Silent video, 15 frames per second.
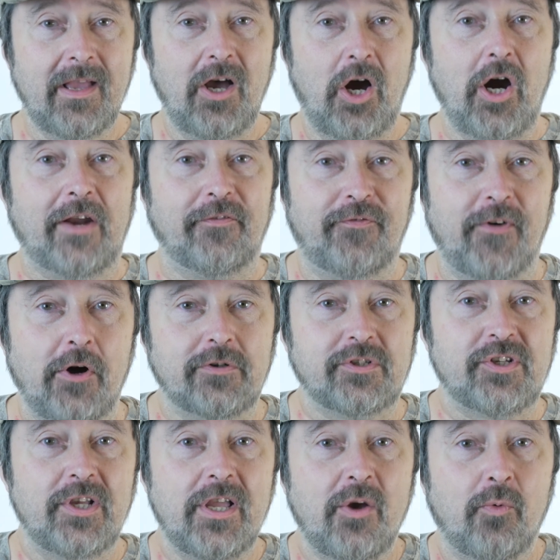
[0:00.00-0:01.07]
All right,
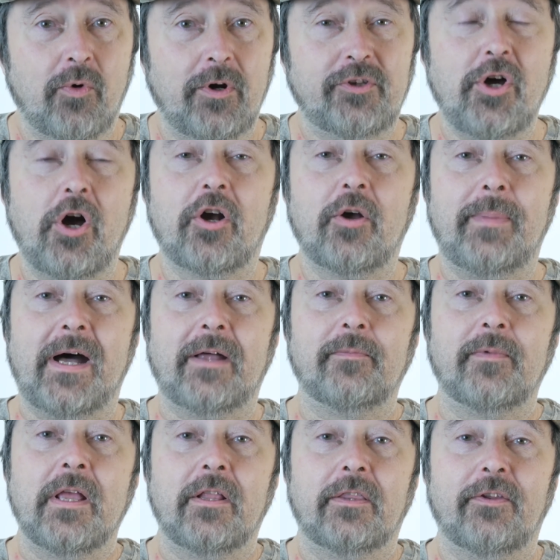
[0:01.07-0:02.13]
folks, we're going to talk
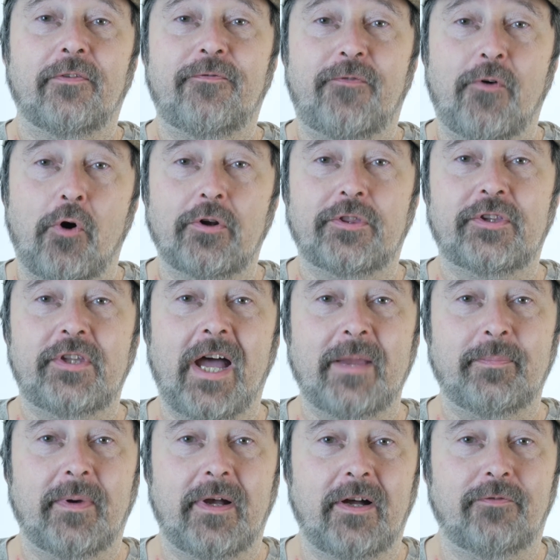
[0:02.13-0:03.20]
about the 4th
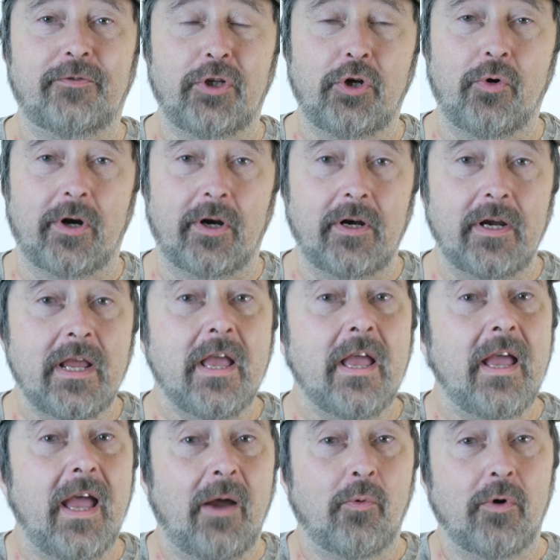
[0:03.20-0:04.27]
type of lure.
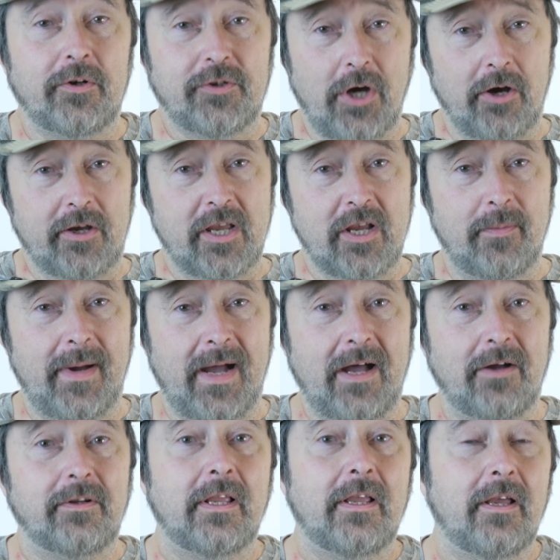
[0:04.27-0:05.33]
And we're talking
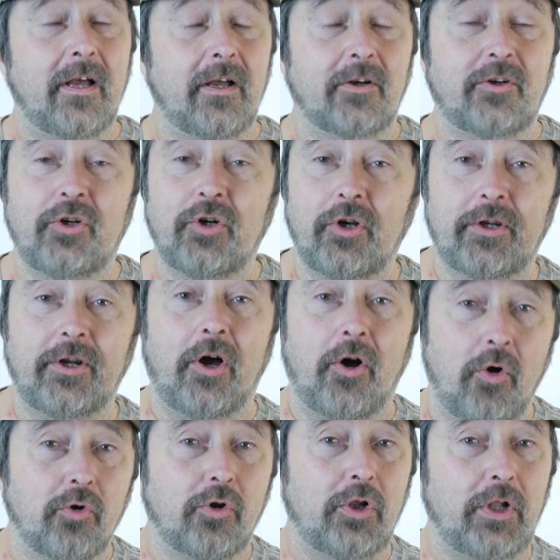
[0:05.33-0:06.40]
about a good
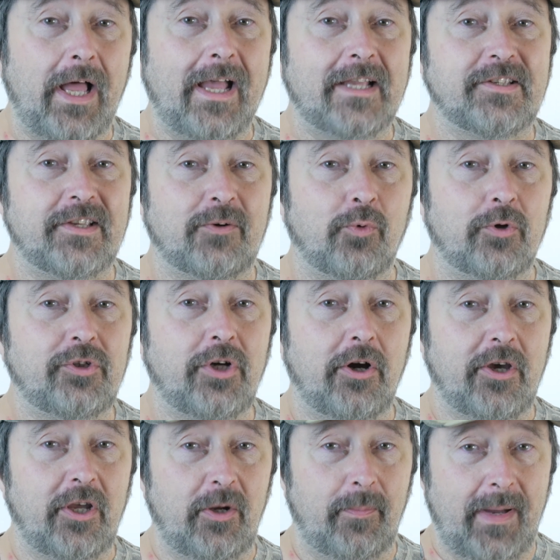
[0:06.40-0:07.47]
old classic. We're
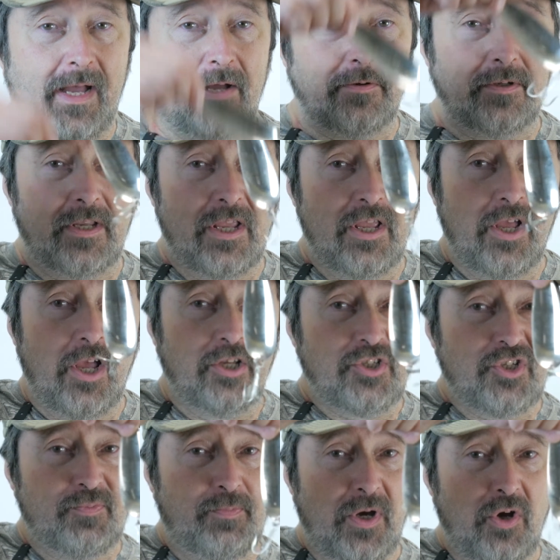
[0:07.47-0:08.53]
talking about
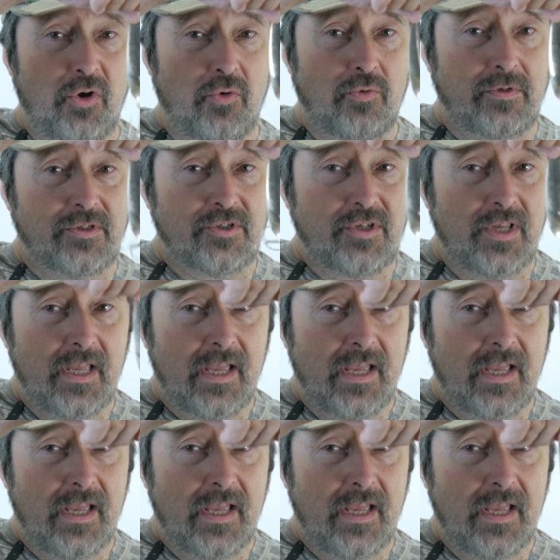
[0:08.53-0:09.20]
spoons.